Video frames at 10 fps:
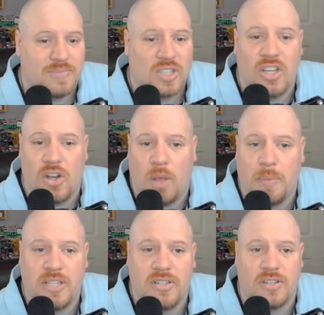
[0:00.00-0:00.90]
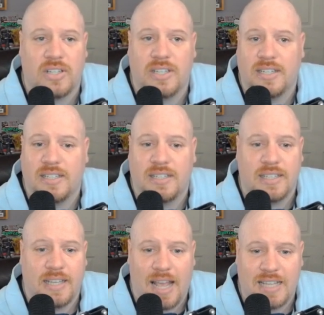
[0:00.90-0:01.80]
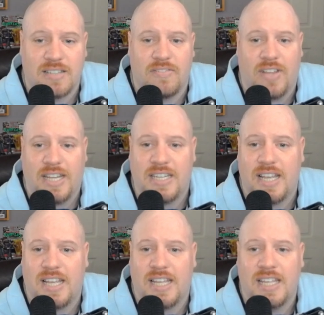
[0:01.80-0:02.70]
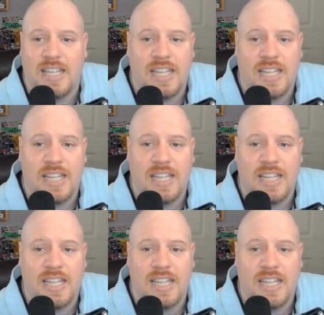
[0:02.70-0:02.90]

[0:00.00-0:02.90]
Konami took Castlevania,